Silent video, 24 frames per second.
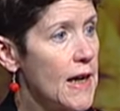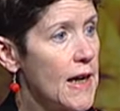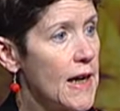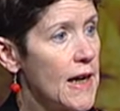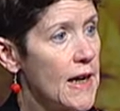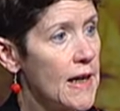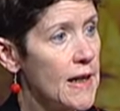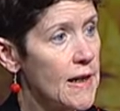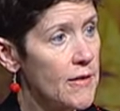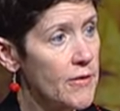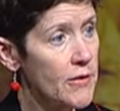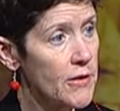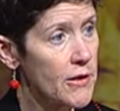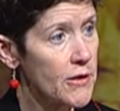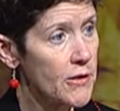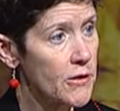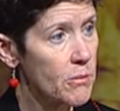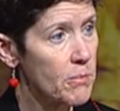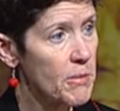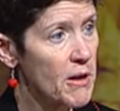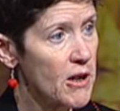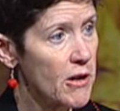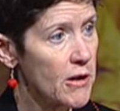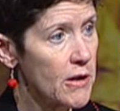and in the
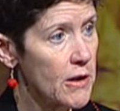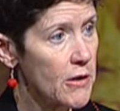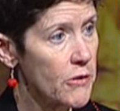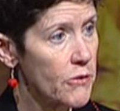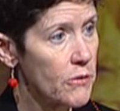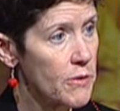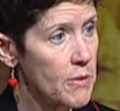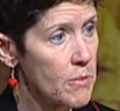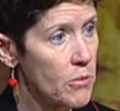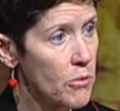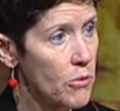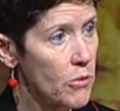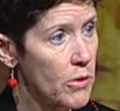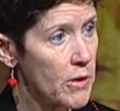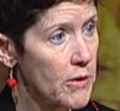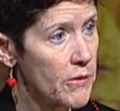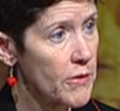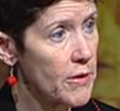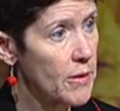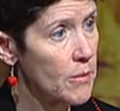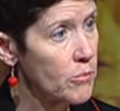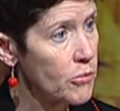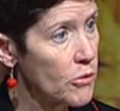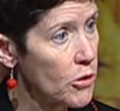disparities
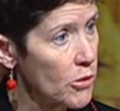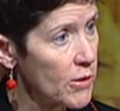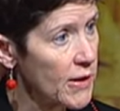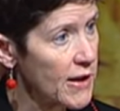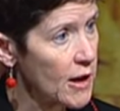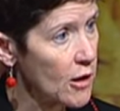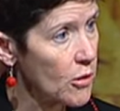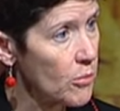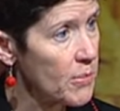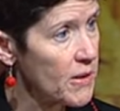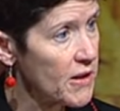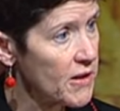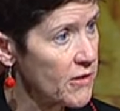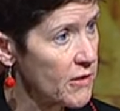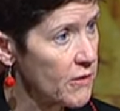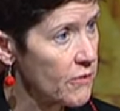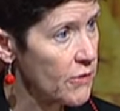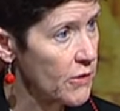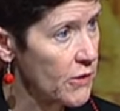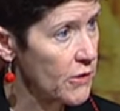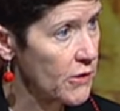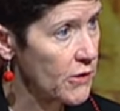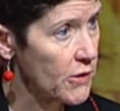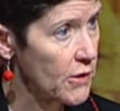report, they're broken out by
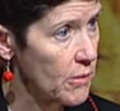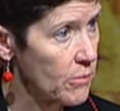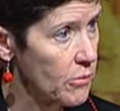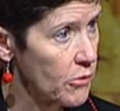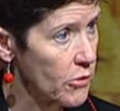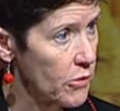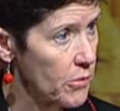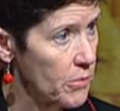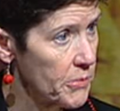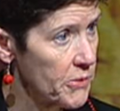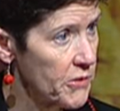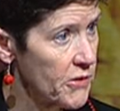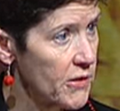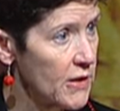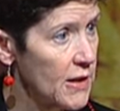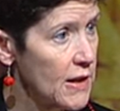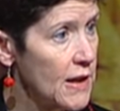different subgroups.